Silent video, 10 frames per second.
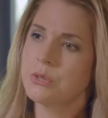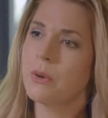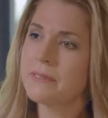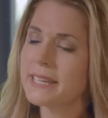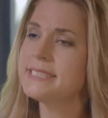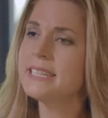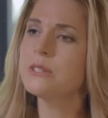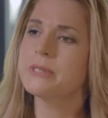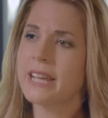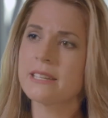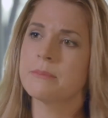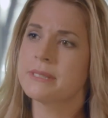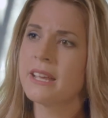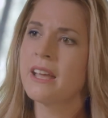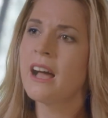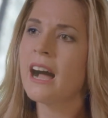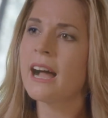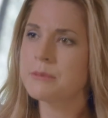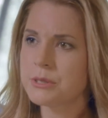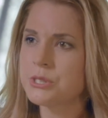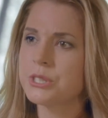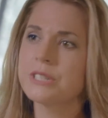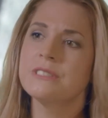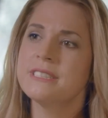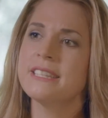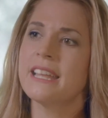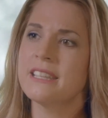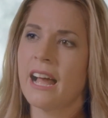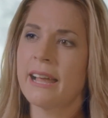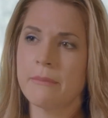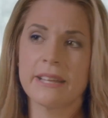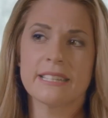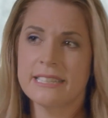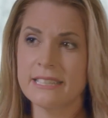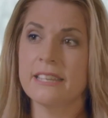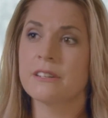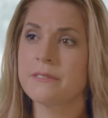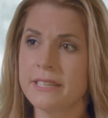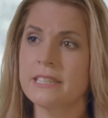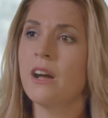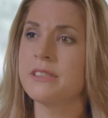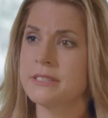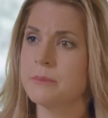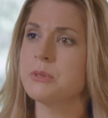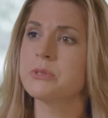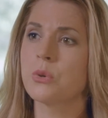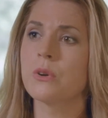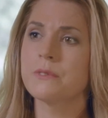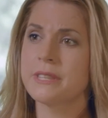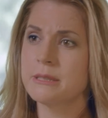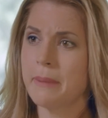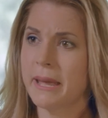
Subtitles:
So if I see those items, I'm concerned that I might need to intervene on the symptom score for this